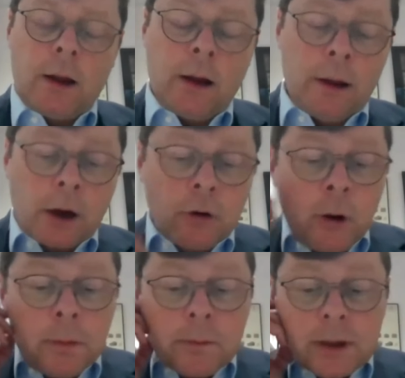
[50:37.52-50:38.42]
The
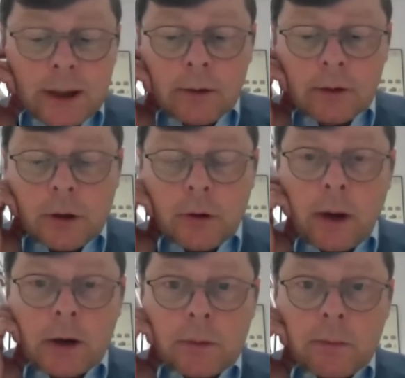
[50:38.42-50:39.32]
group themselves who are the
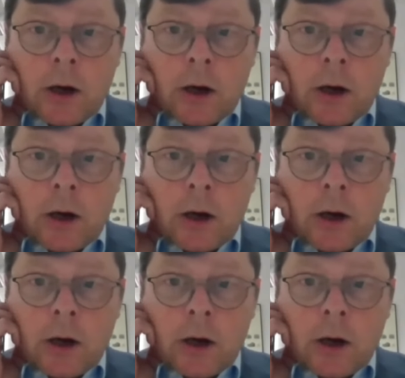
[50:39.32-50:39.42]
most